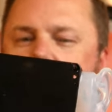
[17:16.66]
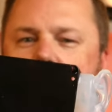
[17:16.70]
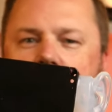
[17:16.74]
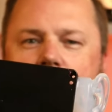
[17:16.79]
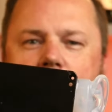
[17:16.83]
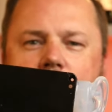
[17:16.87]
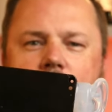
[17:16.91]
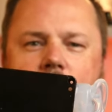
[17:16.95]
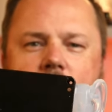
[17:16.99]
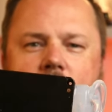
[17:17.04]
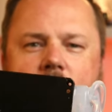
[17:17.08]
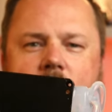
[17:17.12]
are
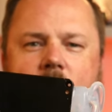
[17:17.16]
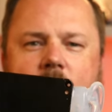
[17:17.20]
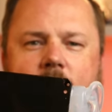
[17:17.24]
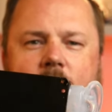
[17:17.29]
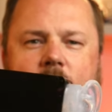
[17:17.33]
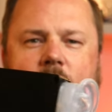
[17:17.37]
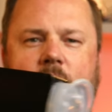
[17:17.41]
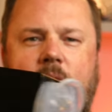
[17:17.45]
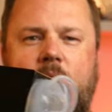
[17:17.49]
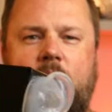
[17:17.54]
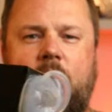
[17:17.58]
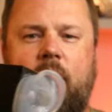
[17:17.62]
glued
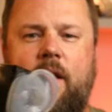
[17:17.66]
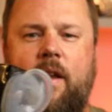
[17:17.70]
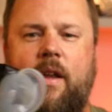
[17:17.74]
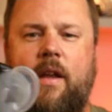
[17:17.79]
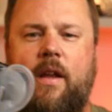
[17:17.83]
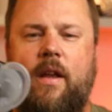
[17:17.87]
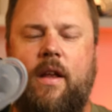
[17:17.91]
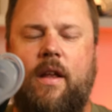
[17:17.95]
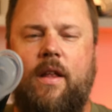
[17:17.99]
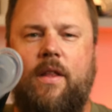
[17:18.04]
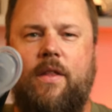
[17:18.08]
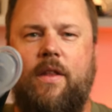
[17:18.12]
on.
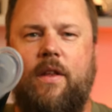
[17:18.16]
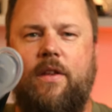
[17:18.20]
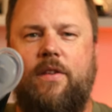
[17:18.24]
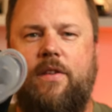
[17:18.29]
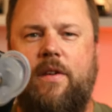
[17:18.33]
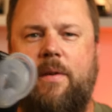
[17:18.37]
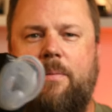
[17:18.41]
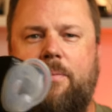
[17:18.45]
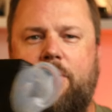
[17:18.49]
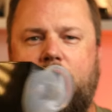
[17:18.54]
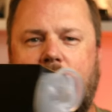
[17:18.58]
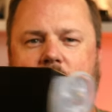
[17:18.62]

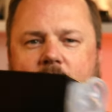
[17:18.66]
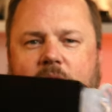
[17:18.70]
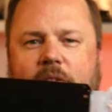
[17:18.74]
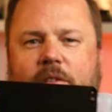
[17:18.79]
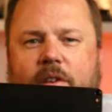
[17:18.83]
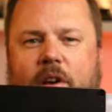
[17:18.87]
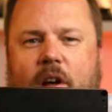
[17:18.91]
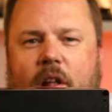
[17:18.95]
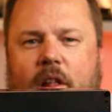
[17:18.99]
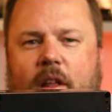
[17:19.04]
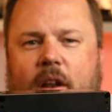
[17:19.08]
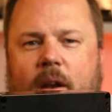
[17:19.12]
They seem
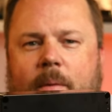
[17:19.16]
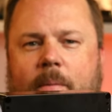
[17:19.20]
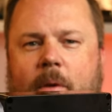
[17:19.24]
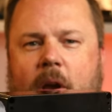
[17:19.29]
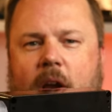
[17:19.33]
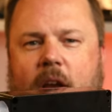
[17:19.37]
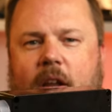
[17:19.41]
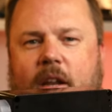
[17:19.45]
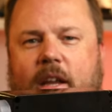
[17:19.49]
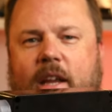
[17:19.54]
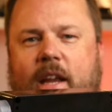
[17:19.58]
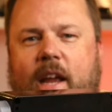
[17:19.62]
pretty solid.
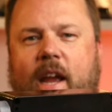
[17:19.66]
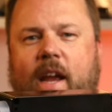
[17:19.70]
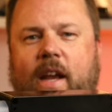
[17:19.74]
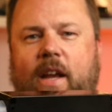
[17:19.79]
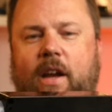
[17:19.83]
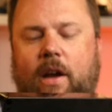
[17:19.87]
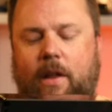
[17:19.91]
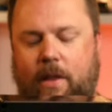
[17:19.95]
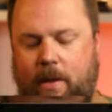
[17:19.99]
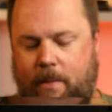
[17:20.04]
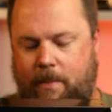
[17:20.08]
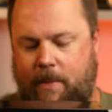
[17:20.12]
I'm not going to
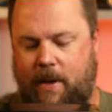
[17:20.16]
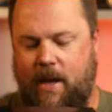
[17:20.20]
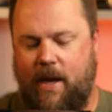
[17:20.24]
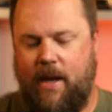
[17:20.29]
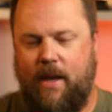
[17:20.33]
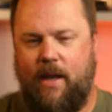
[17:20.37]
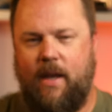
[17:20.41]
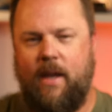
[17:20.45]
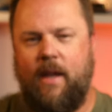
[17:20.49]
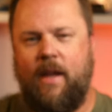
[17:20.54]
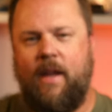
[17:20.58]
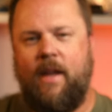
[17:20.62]
yank on them
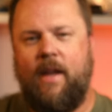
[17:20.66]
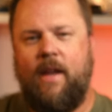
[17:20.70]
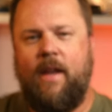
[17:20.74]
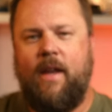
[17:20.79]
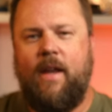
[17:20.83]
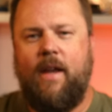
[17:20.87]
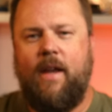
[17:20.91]
yet